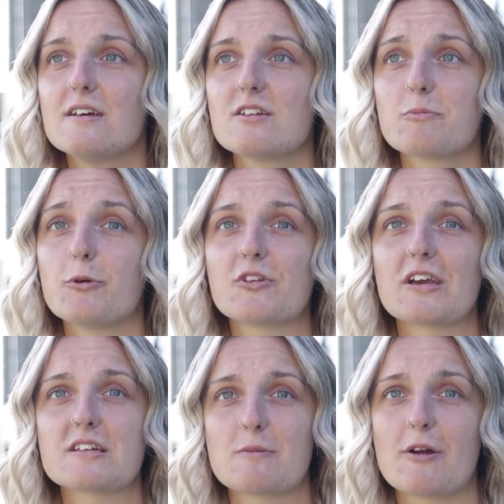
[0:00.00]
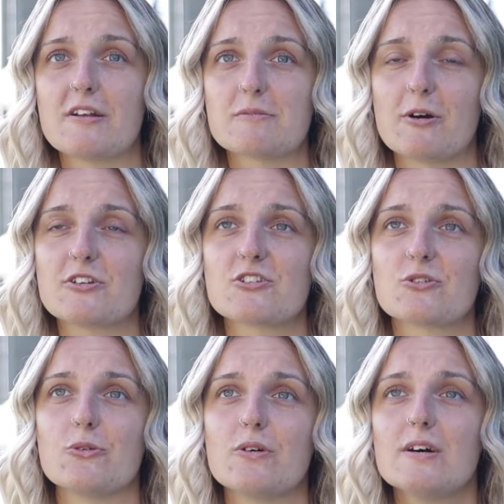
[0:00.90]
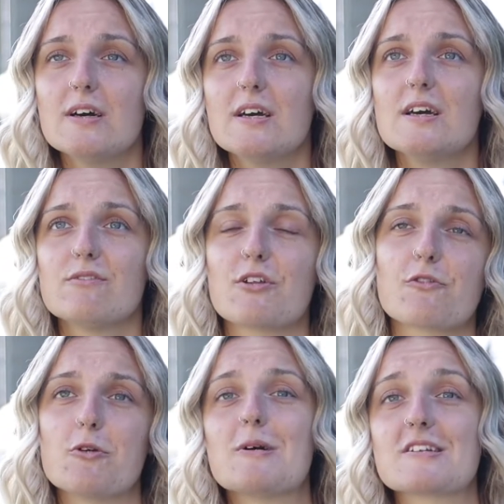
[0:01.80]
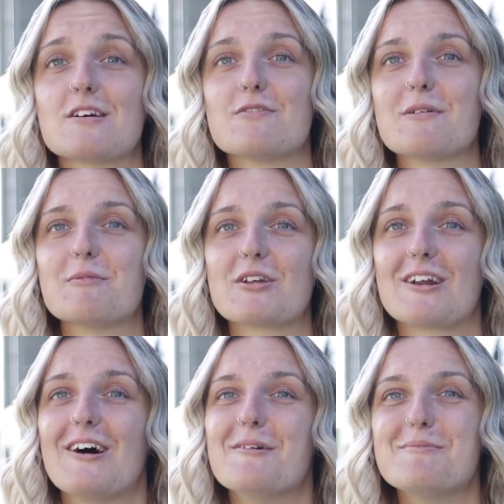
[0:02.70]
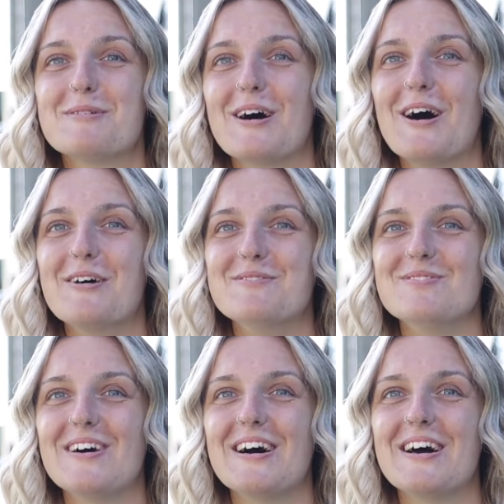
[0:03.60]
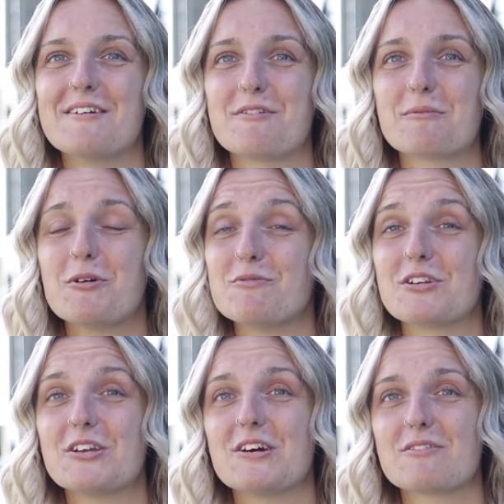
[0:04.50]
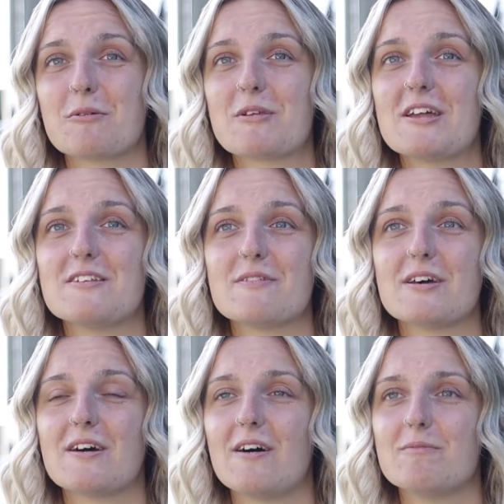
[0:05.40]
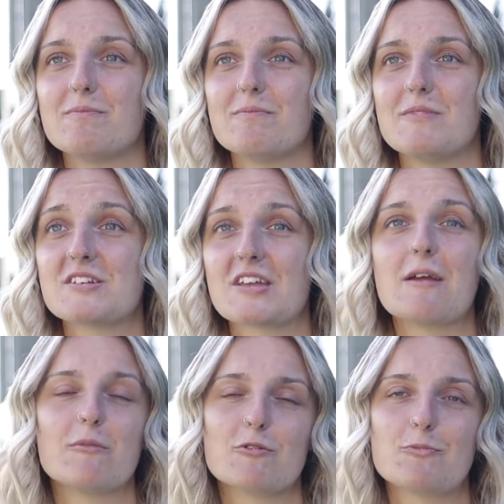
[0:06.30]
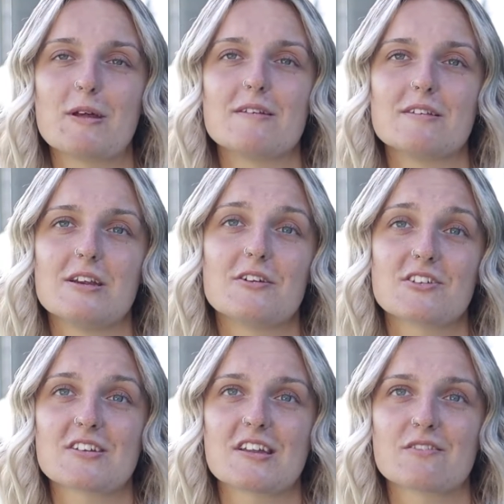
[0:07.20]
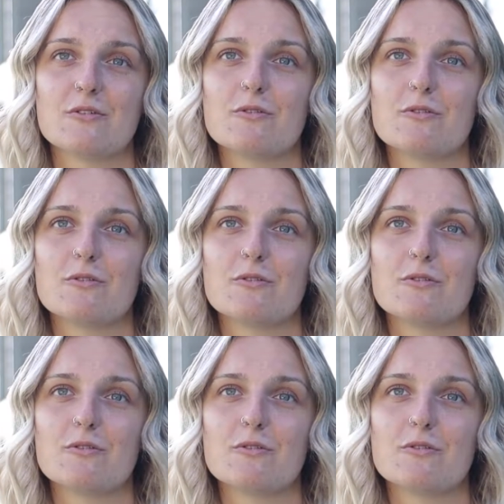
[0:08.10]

sporting experience, but I just thought if I throw myself in with the club and if I'm confident enough come the end of it, the scheme would have been successful.